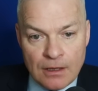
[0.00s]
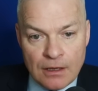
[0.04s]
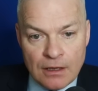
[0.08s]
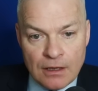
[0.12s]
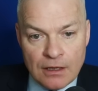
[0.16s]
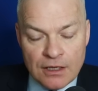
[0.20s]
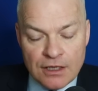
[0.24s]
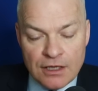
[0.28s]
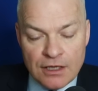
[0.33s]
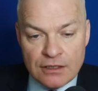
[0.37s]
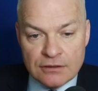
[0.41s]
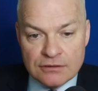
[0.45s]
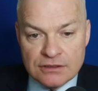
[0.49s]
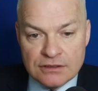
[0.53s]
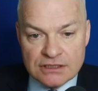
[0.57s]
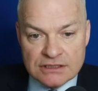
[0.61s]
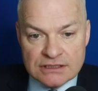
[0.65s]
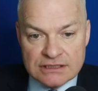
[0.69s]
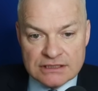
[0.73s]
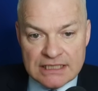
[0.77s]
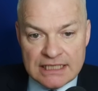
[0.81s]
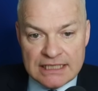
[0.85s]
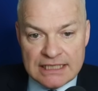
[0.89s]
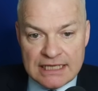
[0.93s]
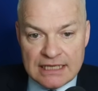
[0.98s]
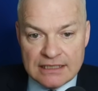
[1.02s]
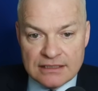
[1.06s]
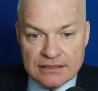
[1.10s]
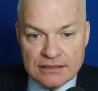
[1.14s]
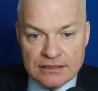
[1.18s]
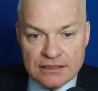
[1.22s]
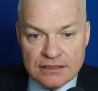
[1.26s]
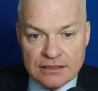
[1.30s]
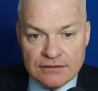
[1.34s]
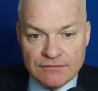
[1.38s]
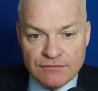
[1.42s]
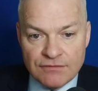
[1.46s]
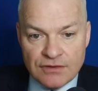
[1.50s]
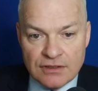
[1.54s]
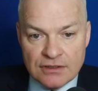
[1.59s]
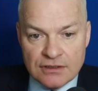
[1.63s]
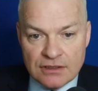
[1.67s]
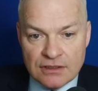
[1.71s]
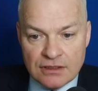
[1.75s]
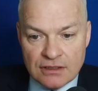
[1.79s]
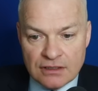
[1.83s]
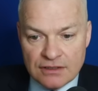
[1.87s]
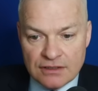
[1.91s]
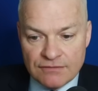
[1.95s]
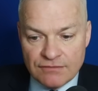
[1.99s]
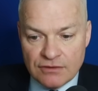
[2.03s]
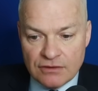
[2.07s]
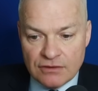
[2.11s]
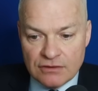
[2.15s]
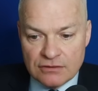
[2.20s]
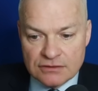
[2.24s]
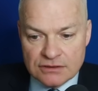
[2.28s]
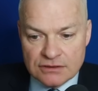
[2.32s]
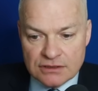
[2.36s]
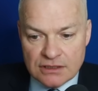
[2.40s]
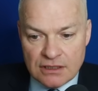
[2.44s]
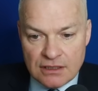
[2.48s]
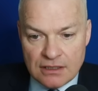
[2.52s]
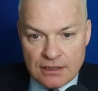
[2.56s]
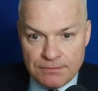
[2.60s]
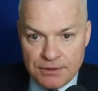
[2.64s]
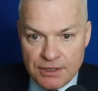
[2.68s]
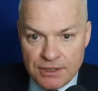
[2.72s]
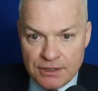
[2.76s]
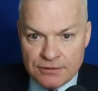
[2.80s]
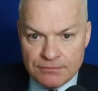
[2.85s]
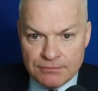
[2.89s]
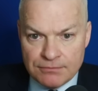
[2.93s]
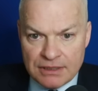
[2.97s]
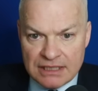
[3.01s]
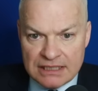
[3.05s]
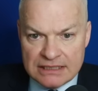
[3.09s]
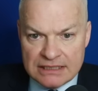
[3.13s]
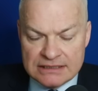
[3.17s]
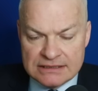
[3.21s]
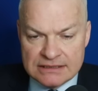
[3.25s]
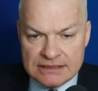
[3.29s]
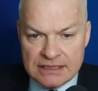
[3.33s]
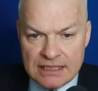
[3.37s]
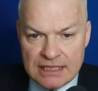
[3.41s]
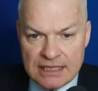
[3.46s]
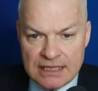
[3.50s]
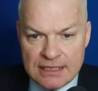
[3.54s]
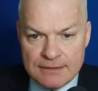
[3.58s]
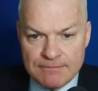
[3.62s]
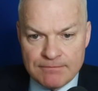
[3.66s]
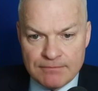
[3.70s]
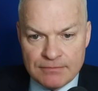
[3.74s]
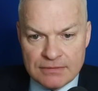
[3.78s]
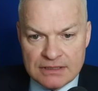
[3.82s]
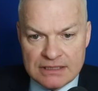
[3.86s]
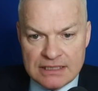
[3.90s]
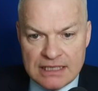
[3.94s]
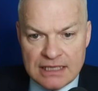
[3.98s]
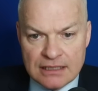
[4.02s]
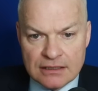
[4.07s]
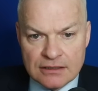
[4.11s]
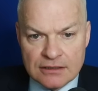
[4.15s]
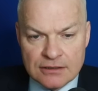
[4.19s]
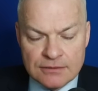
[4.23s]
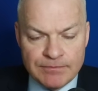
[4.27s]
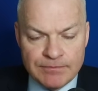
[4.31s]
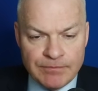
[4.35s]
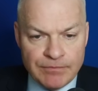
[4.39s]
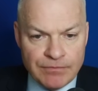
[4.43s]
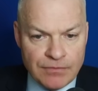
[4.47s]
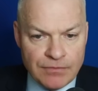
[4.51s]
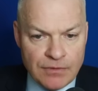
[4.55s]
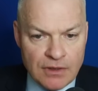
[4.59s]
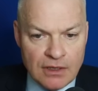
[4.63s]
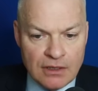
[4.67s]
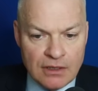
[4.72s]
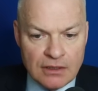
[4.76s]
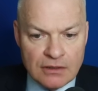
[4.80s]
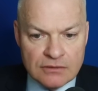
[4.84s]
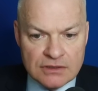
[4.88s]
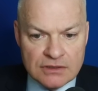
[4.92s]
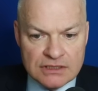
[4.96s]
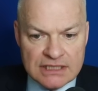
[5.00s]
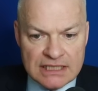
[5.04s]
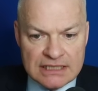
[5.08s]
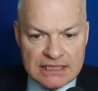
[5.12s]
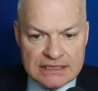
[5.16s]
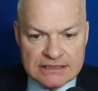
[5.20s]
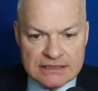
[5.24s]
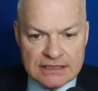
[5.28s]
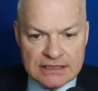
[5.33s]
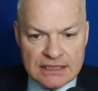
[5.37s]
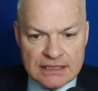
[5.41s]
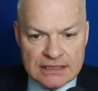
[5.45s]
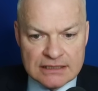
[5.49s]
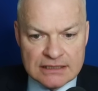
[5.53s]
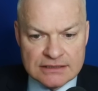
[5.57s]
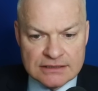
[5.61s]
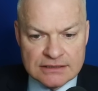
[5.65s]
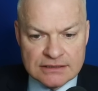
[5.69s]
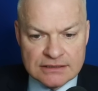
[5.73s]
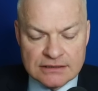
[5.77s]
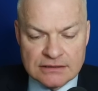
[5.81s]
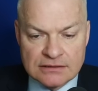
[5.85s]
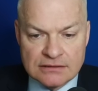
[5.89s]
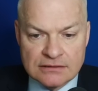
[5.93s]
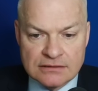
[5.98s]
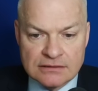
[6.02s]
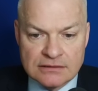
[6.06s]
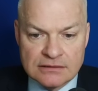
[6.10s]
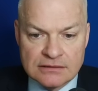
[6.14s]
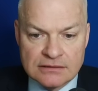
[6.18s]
IO doesn't take anything in front that I've got. Opponent plays there. Dagger only takes an S.